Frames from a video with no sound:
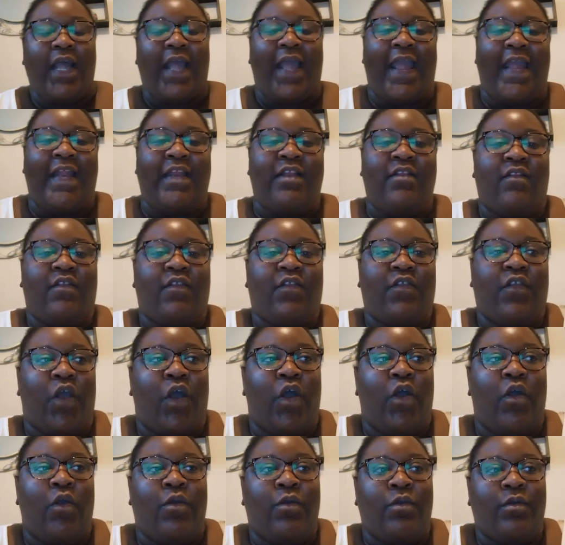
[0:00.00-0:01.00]
And
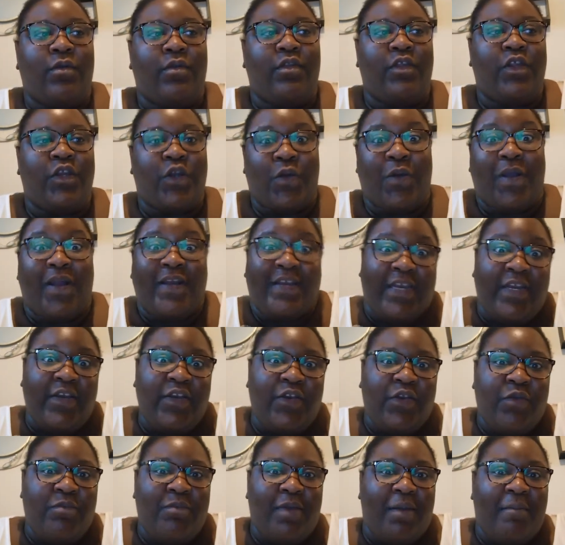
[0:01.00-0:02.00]
so, I
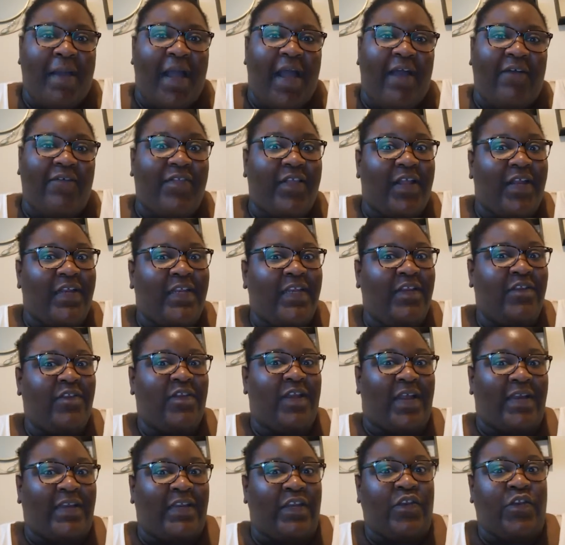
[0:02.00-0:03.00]
didn't do my maths. I
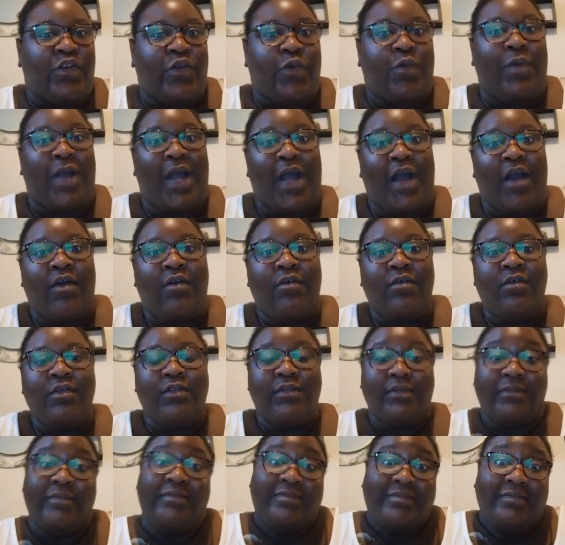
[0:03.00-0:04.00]
didn't do well.
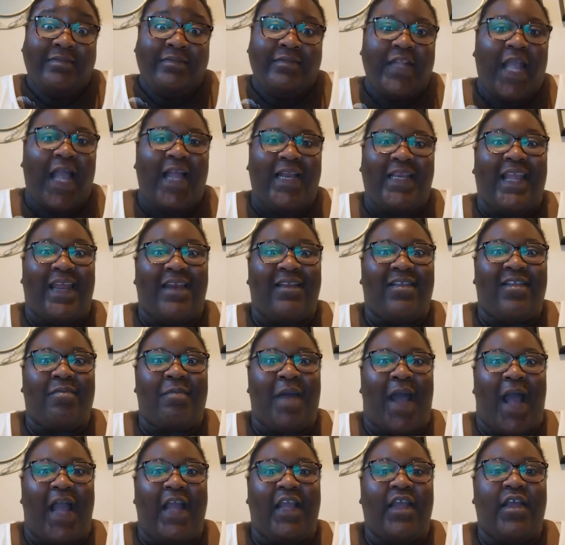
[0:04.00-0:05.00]
I'd get a
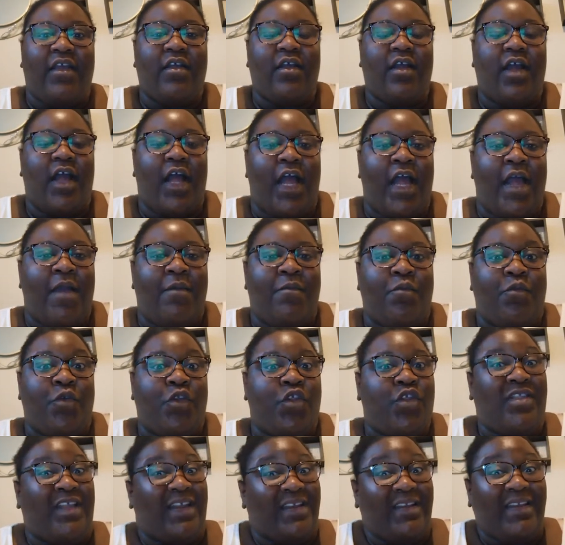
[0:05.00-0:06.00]
smack,
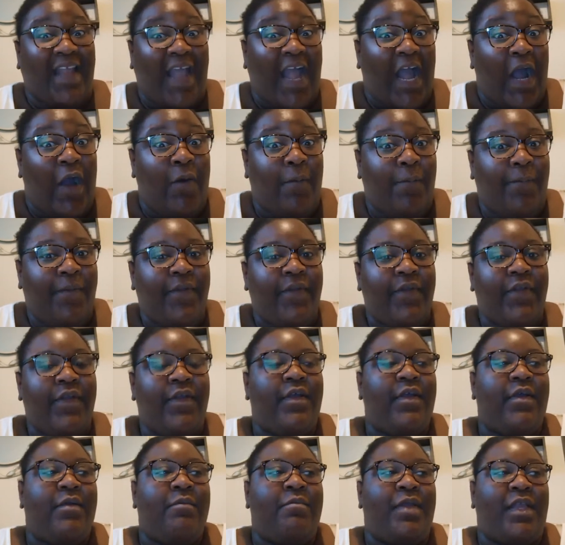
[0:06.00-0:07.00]
which didn't help,
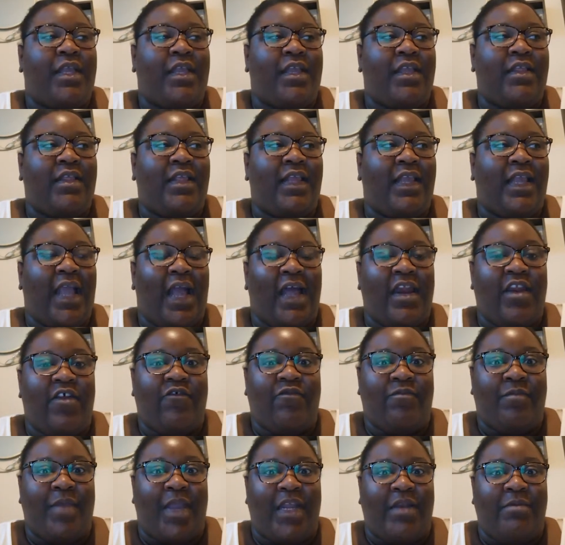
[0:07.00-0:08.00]
because it kind
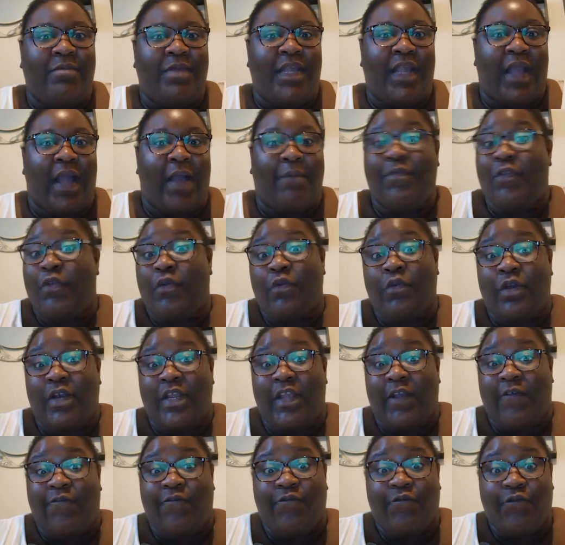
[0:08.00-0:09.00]
of made me
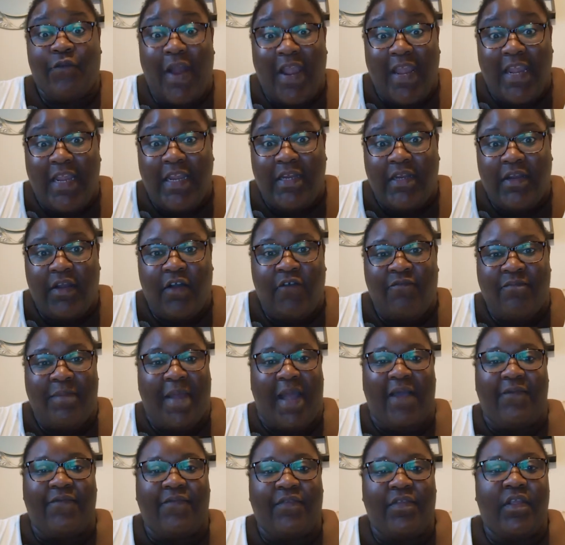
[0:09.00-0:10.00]
absolutely afraid of
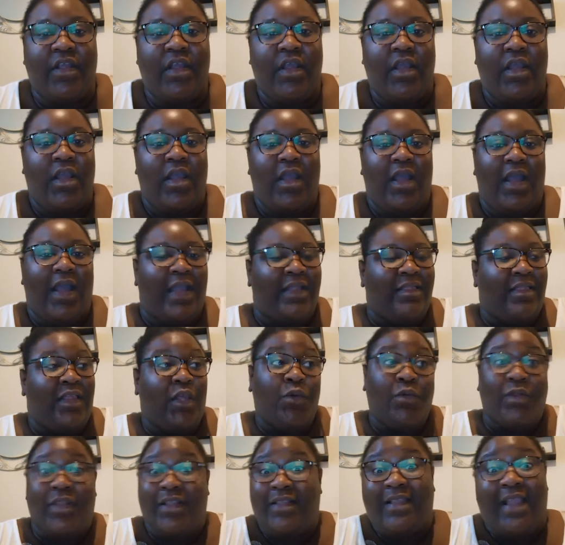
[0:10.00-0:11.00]
maths. And
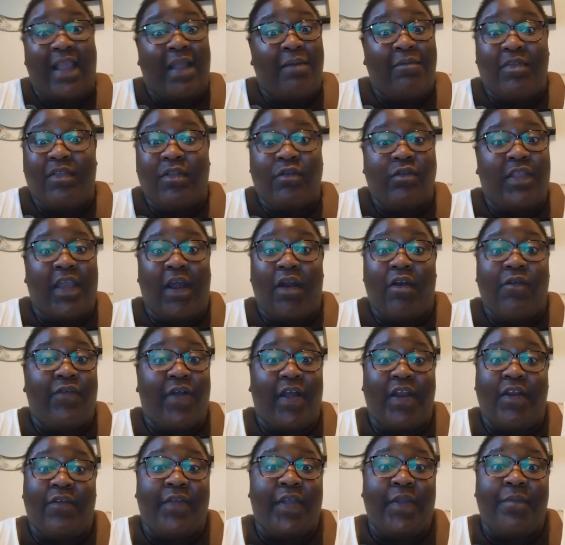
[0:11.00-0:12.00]
till this day, I'm still
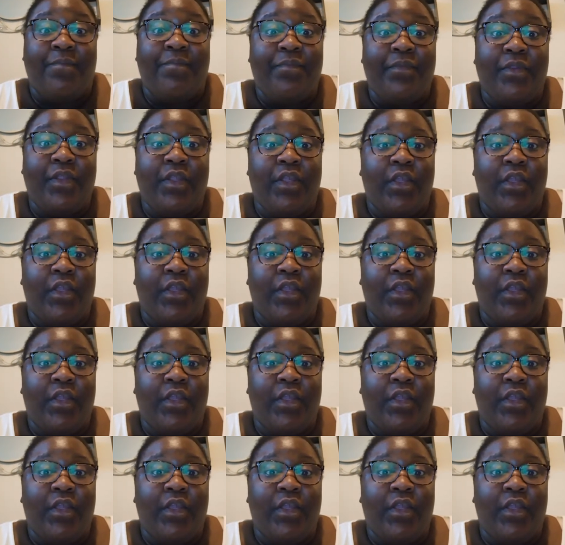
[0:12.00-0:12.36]
terrified of it.